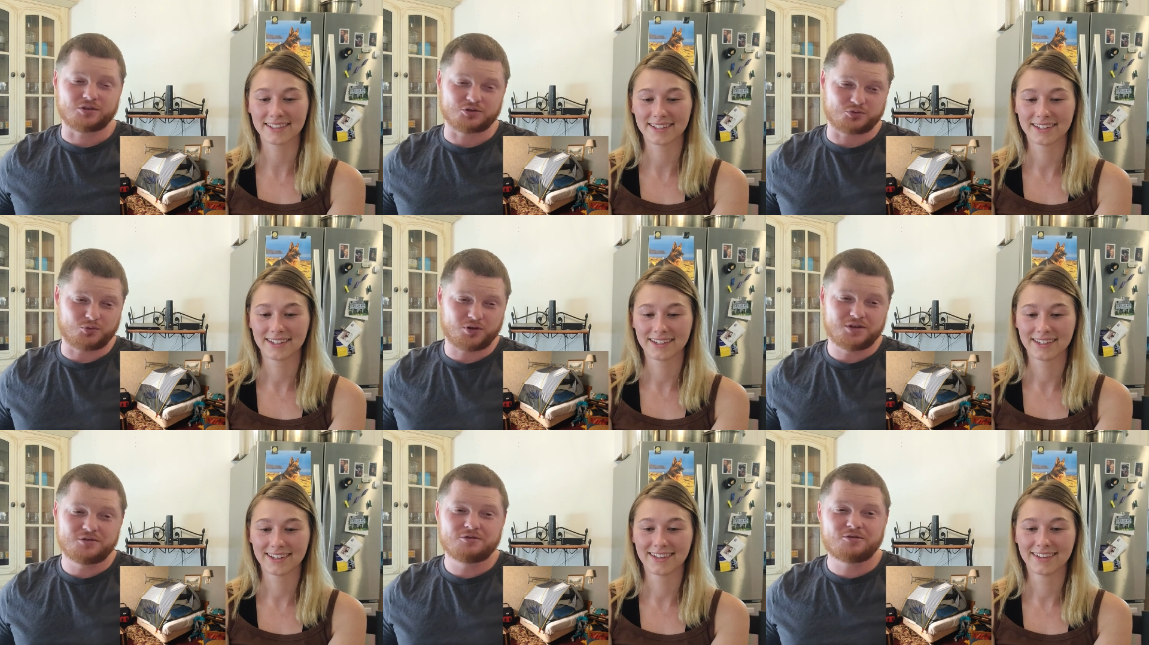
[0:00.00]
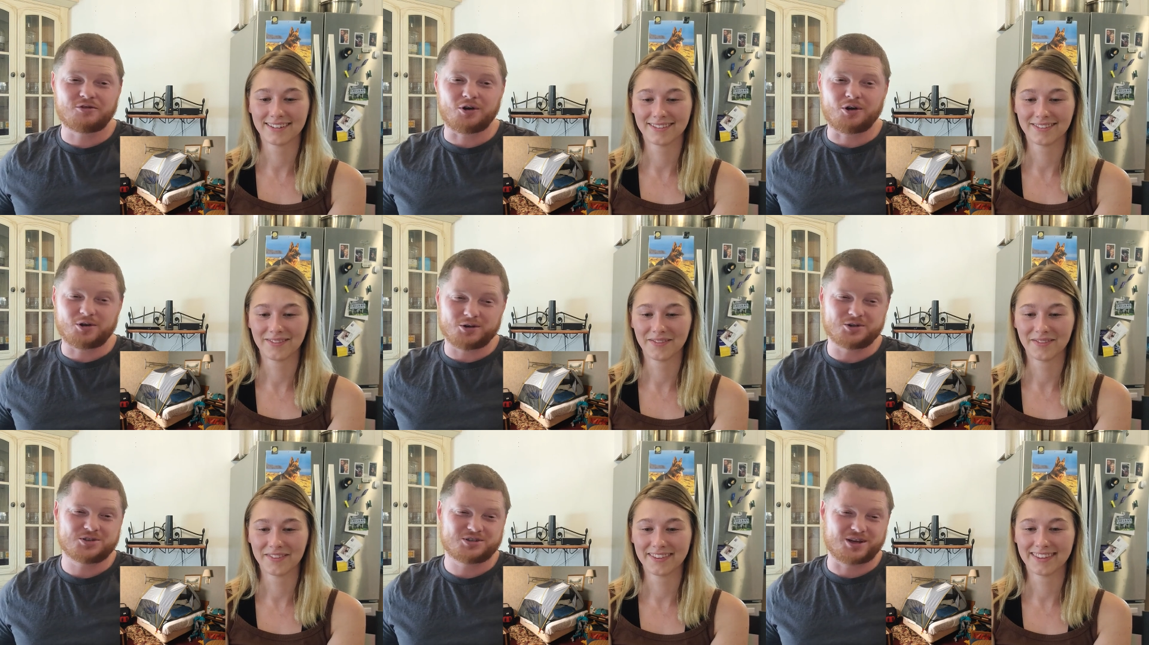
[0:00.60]
Speaker 1: There's one
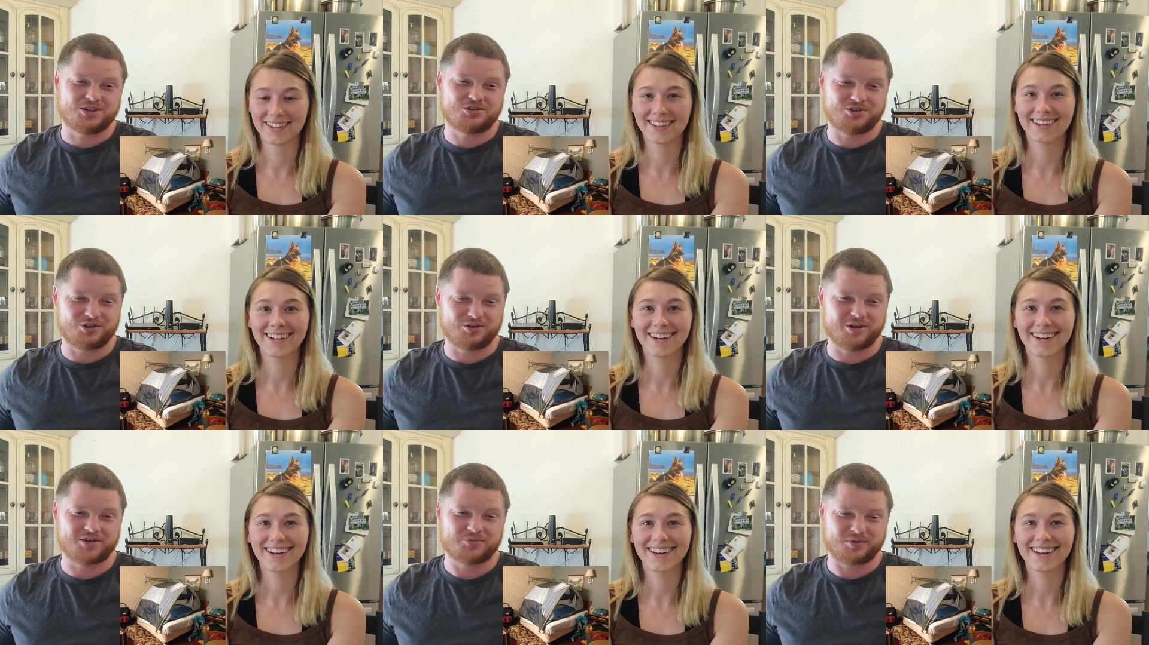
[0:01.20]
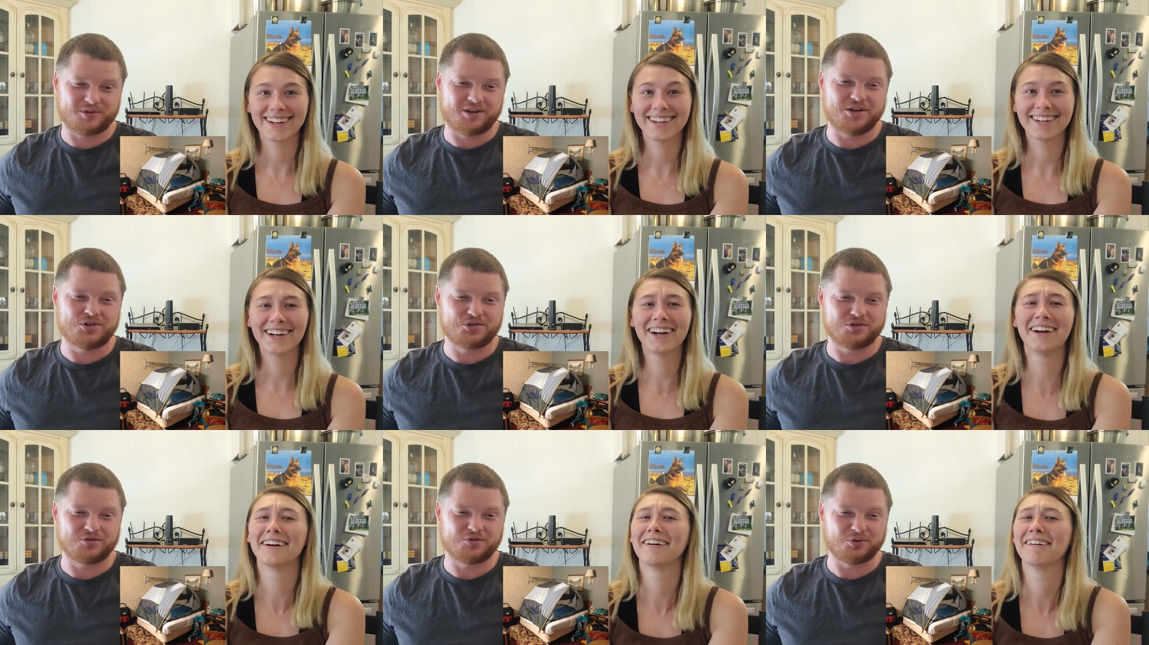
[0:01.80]
far sketchier
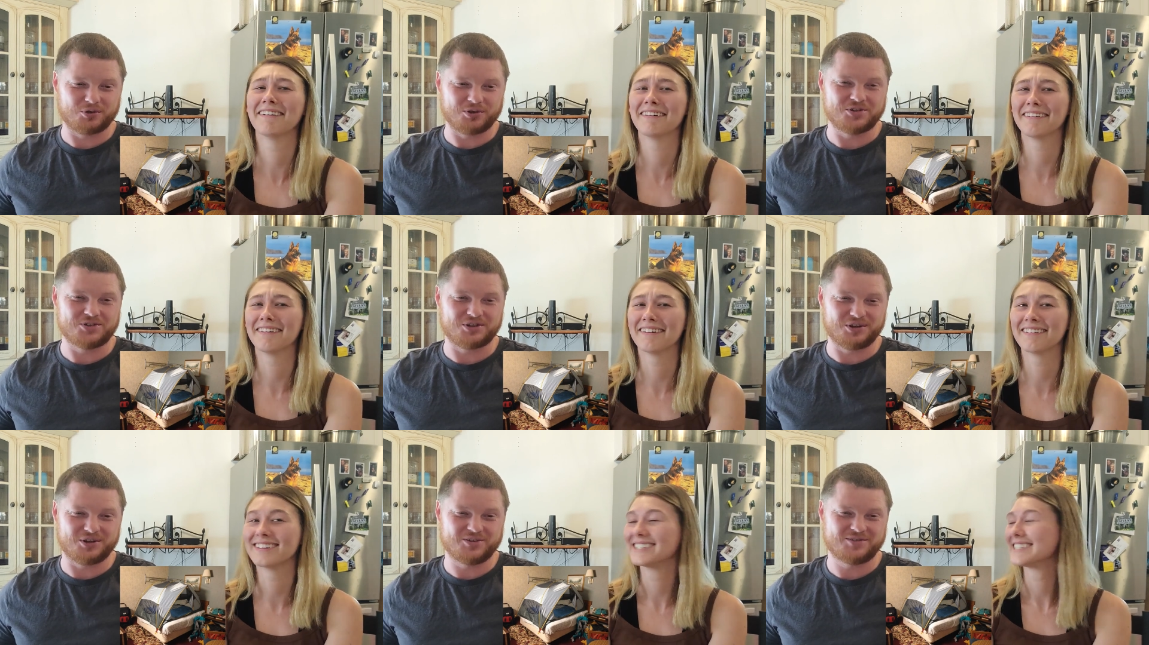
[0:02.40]
explanation for